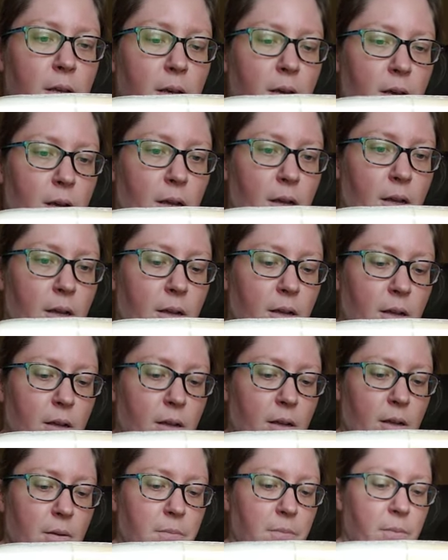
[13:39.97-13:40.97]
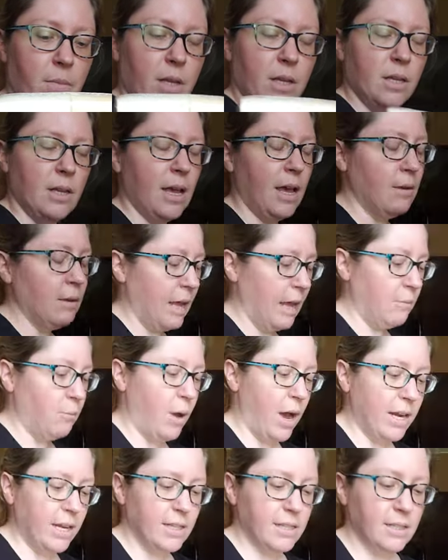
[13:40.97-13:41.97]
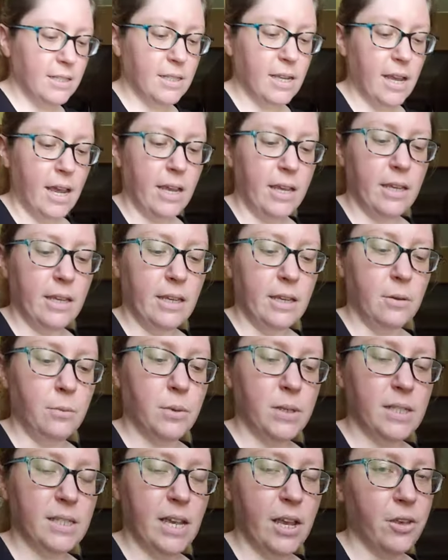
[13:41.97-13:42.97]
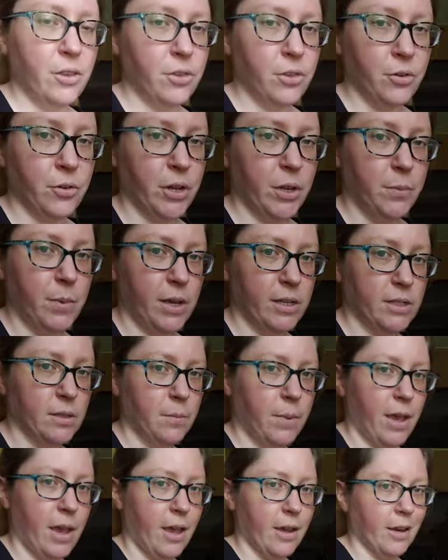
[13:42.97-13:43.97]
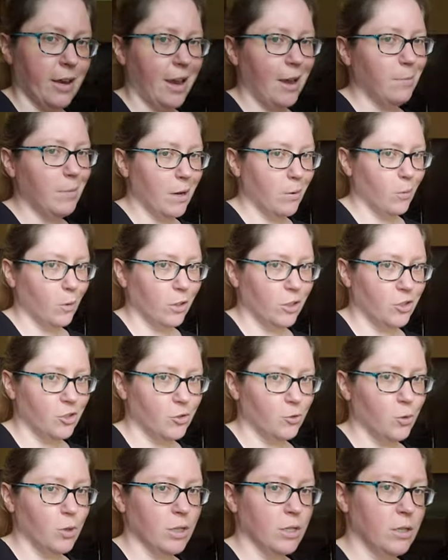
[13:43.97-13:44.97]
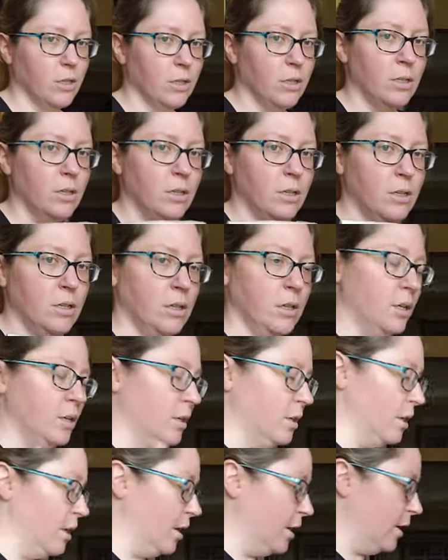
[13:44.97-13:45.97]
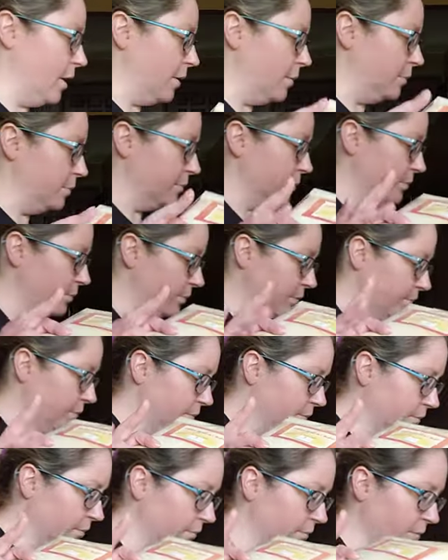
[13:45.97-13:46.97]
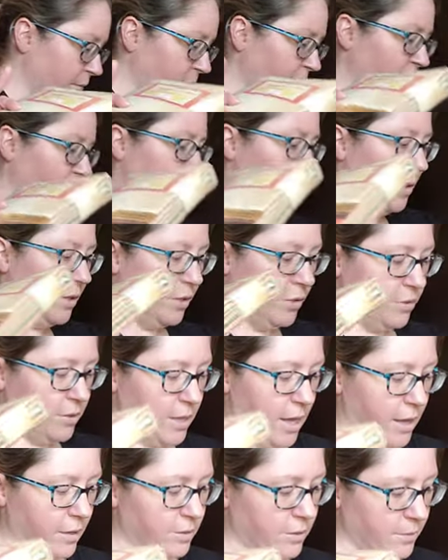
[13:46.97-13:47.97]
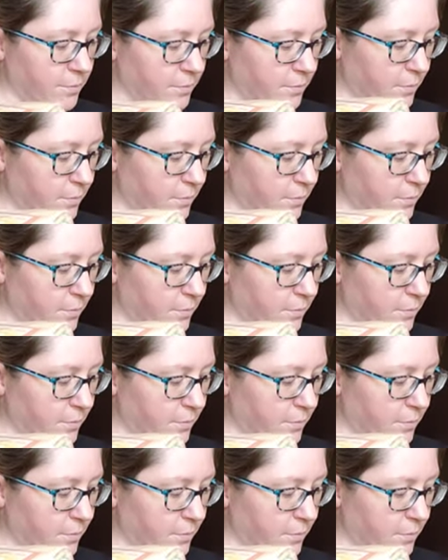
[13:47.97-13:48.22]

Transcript: Um, I, I want to say it was like 30 bucks a pack. I'm not really sure. Um, but there's that.